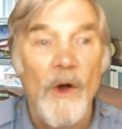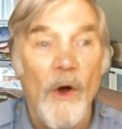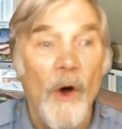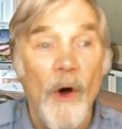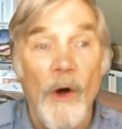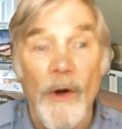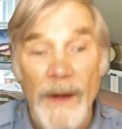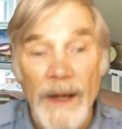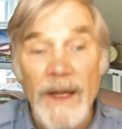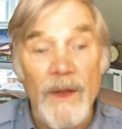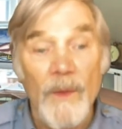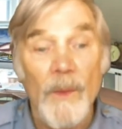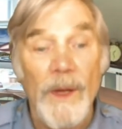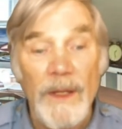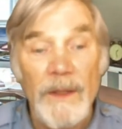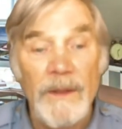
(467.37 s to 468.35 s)
or
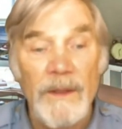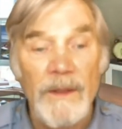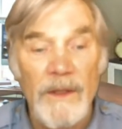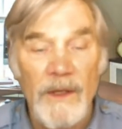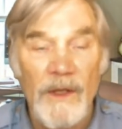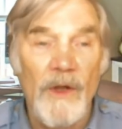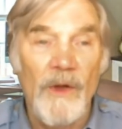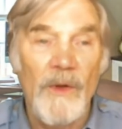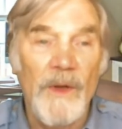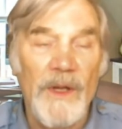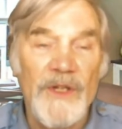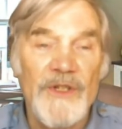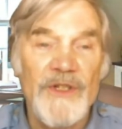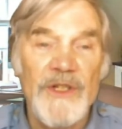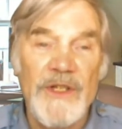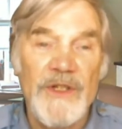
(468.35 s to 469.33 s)
anyone who
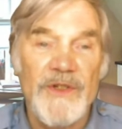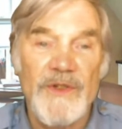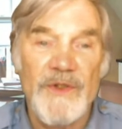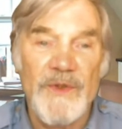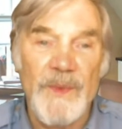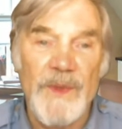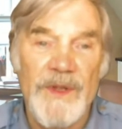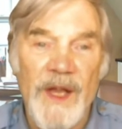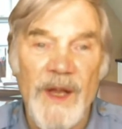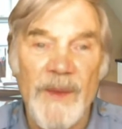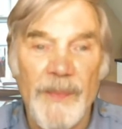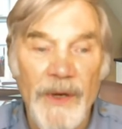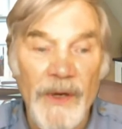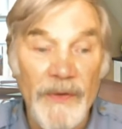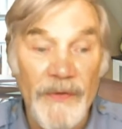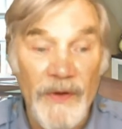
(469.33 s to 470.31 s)
assists with that
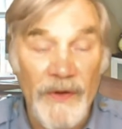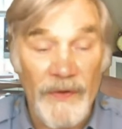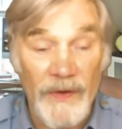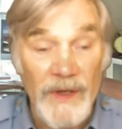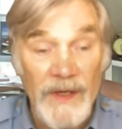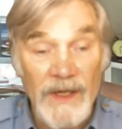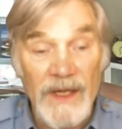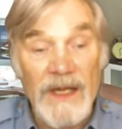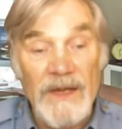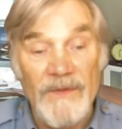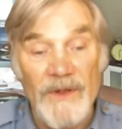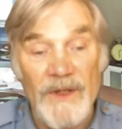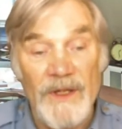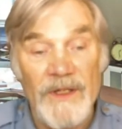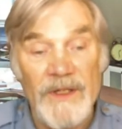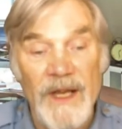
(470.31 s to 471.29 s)
process,
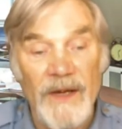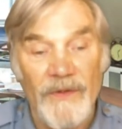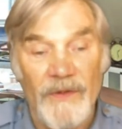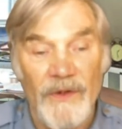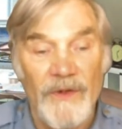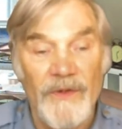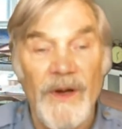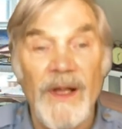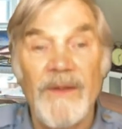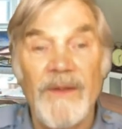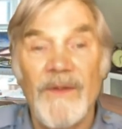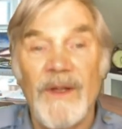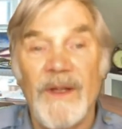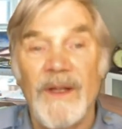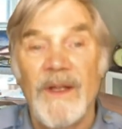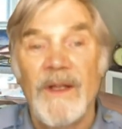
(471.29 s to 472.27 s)
even the taxi
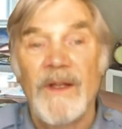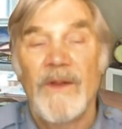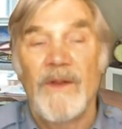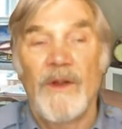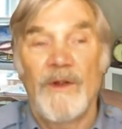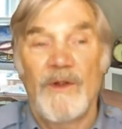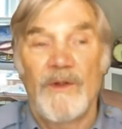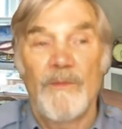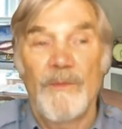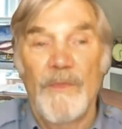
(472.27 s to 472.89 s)
driver that